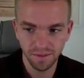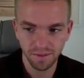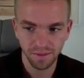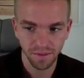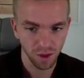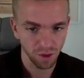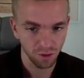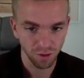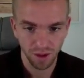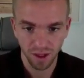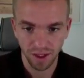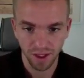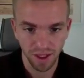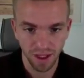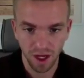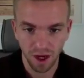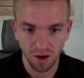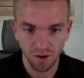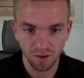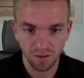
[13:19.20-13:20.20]
You really
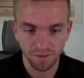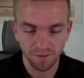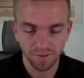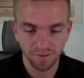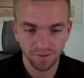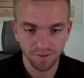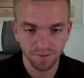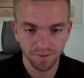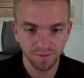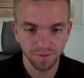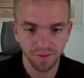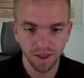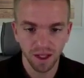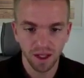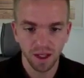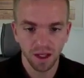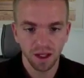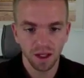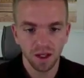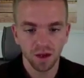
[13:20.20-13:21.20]
don't.
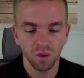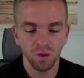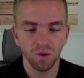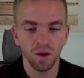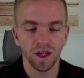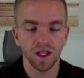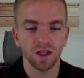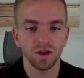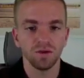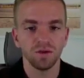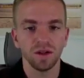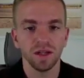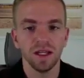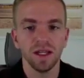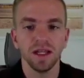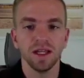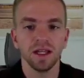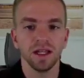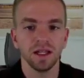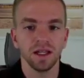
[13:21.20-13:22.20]
What you
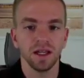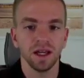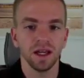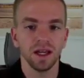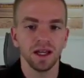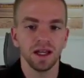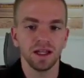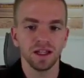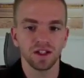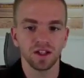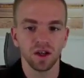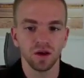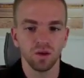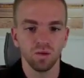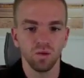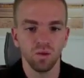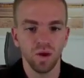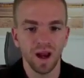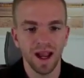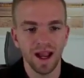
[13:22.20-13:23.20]
need is a
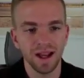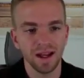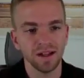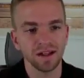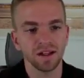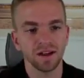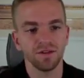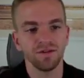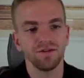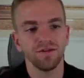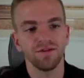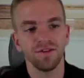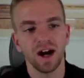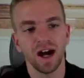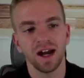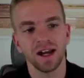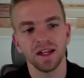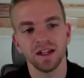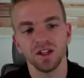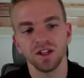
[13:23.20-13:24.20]
way to
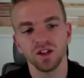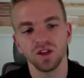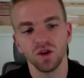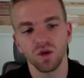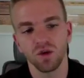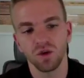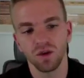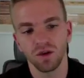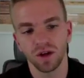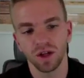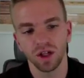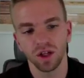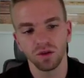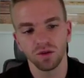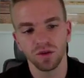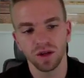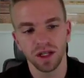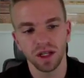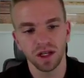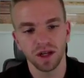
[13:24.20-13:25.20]
find your
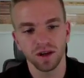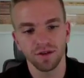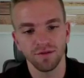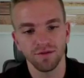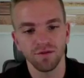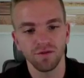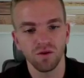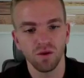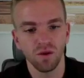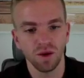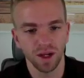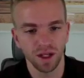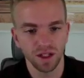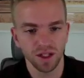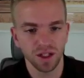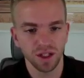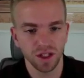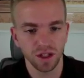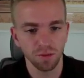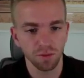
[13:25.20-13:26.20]
unique
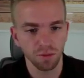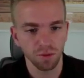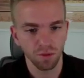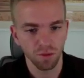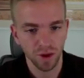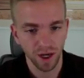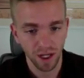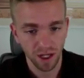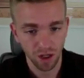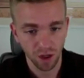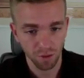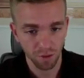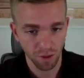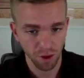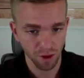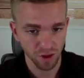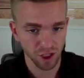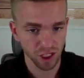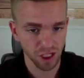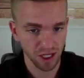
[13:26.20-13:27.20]
voice, to bring your
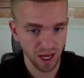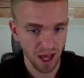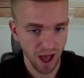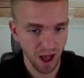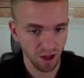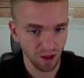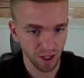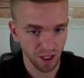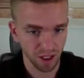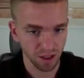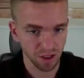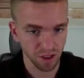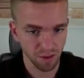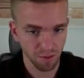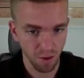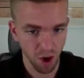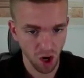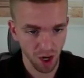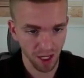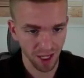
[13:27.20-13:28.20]
personality to
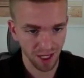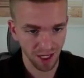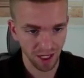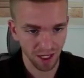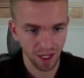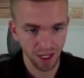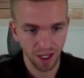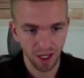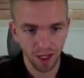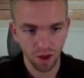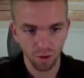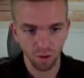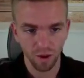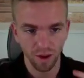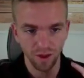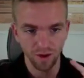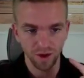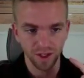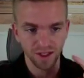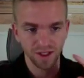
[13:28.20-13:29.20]
marketing,
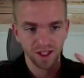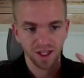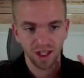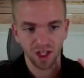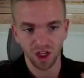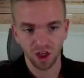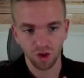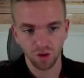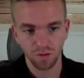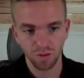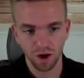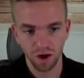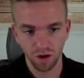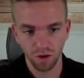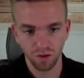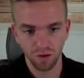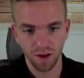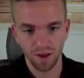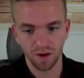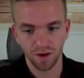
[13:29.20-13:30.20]
whether it's humor,
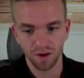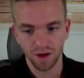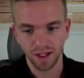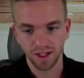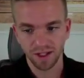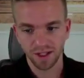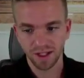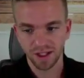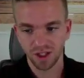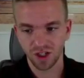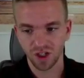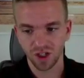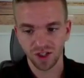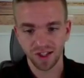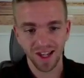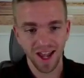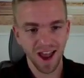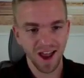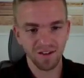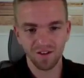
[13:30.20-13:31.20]
whether it's
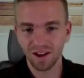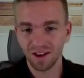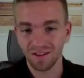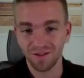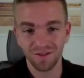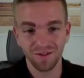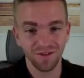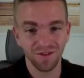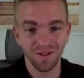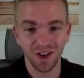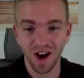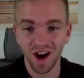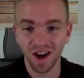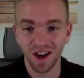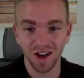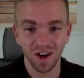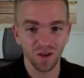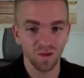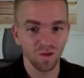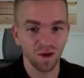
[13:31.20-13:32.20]
just having
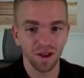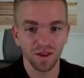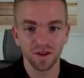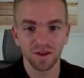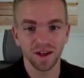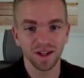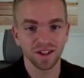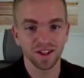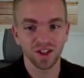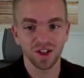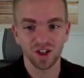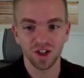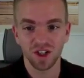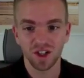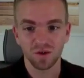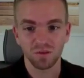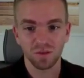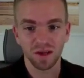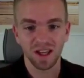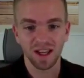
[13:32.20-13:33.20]
fun, whether it's
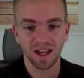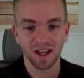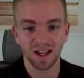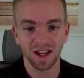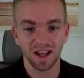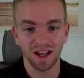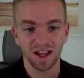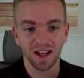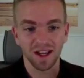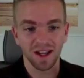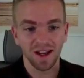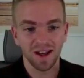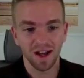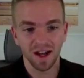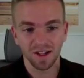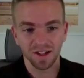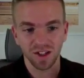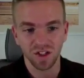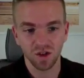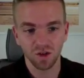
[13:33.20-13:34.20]
just being a
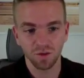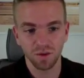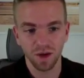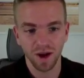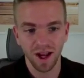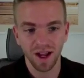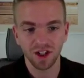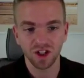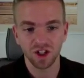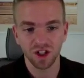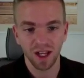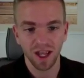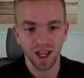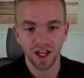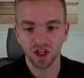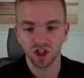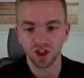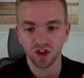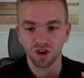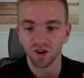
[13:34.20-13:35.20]
super
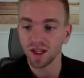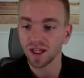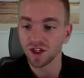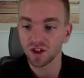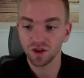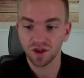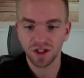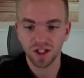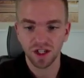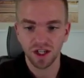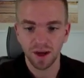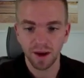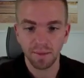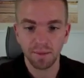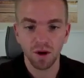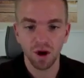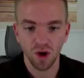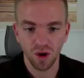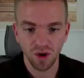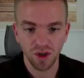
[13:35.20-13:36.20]
educational, interesting
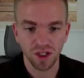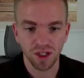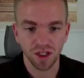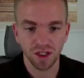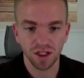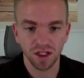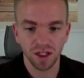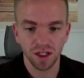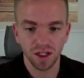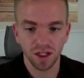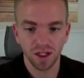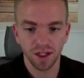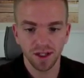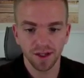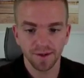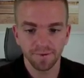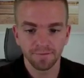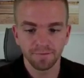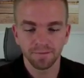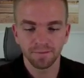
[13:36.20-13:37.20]
person.
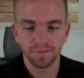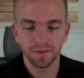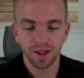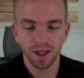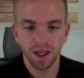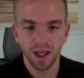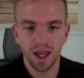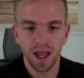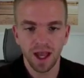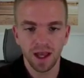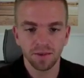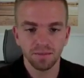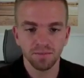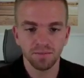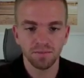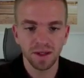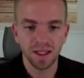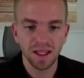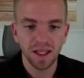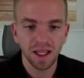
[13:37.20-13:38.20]

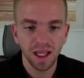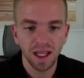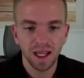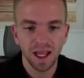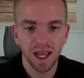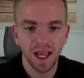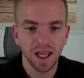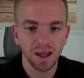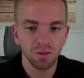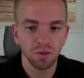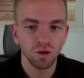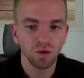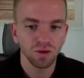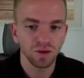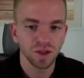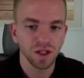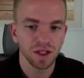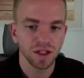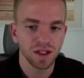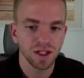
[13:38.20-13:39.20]
And being able
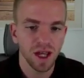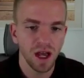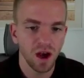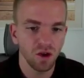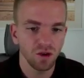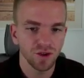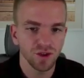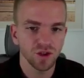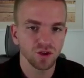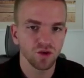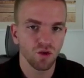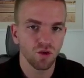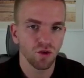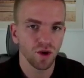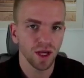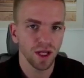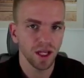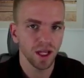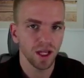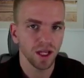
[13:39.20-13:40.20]
to tell
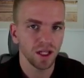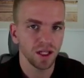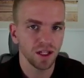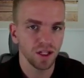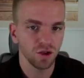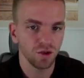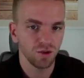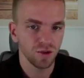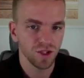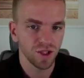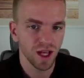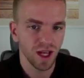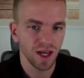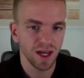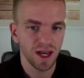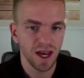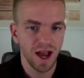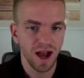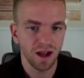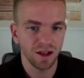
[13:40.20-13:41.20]
story and use
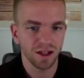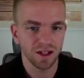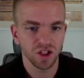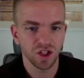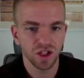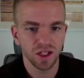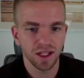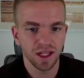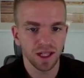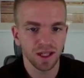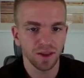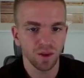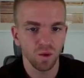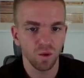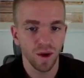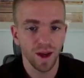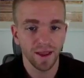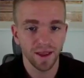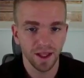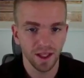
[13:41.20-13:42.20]
analogy in the
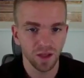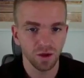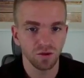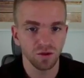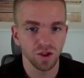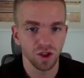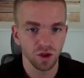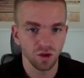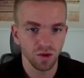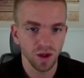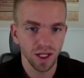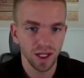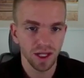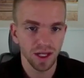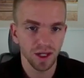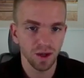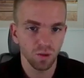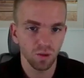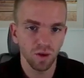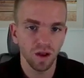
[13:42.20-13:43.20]
way that you do
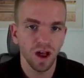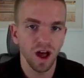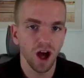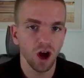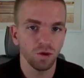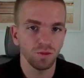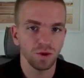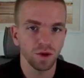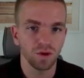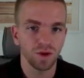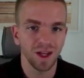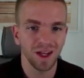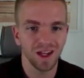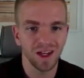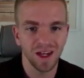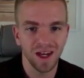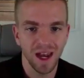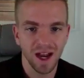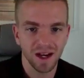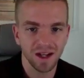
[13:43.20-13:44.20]
it will help you
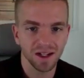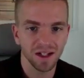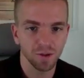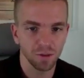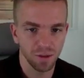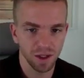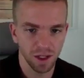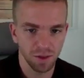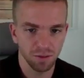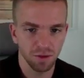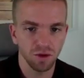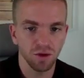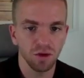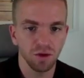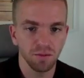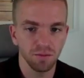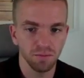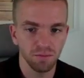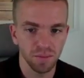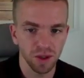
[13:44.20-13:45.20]
connect to people,
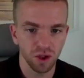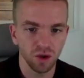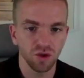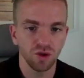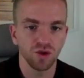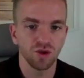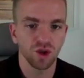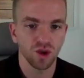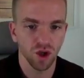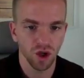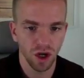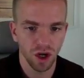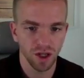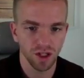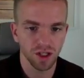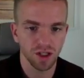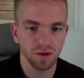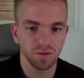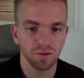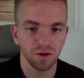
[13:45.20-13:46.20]
build
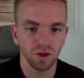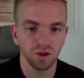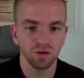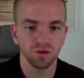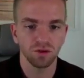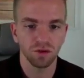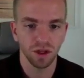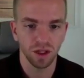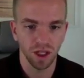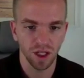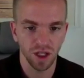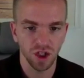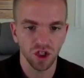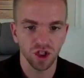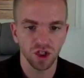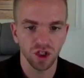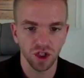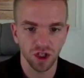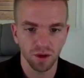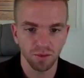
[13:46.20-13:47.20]
trust, build
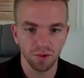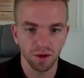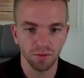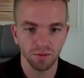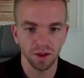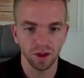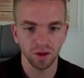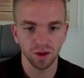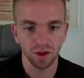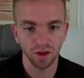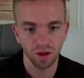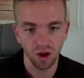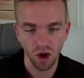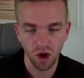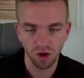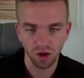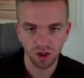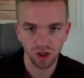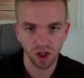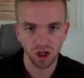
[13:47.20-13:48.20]
relationship, build a
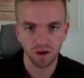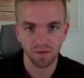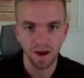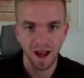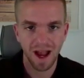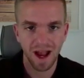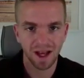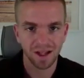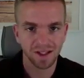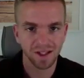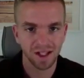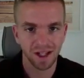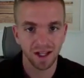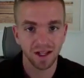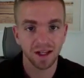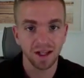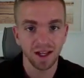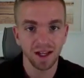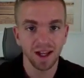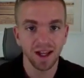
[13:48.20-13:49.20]
long-term
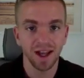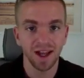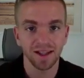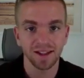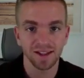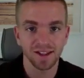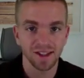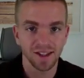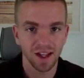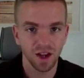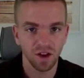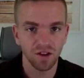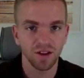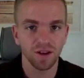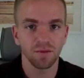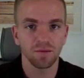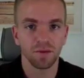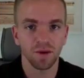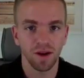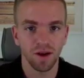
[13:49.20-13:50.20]
asset, and sell
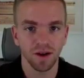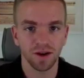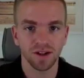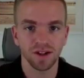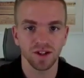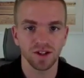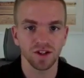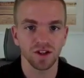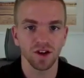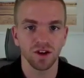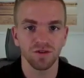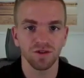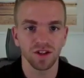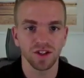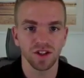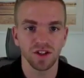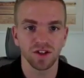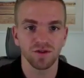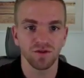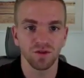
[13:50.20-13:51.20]
them products and
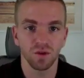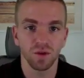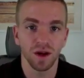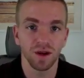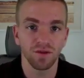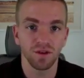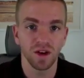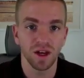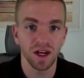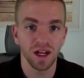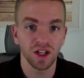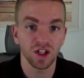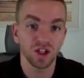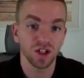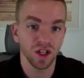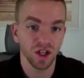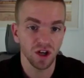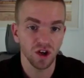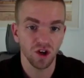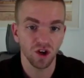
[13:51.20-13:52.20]
services for whatever niche
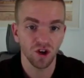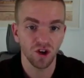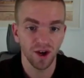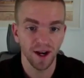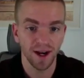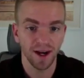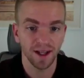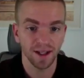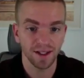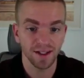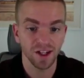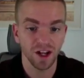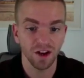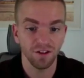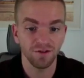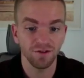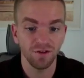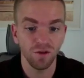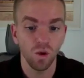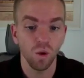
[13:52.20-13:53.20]
that you're creating
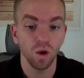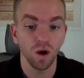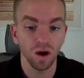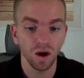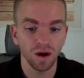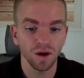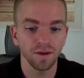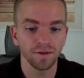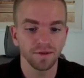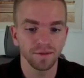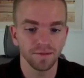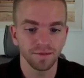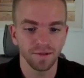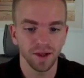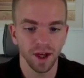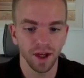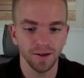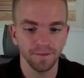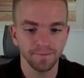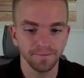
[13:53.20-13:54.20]
stuff for,
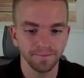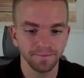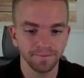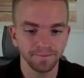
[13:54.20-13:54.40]
okay?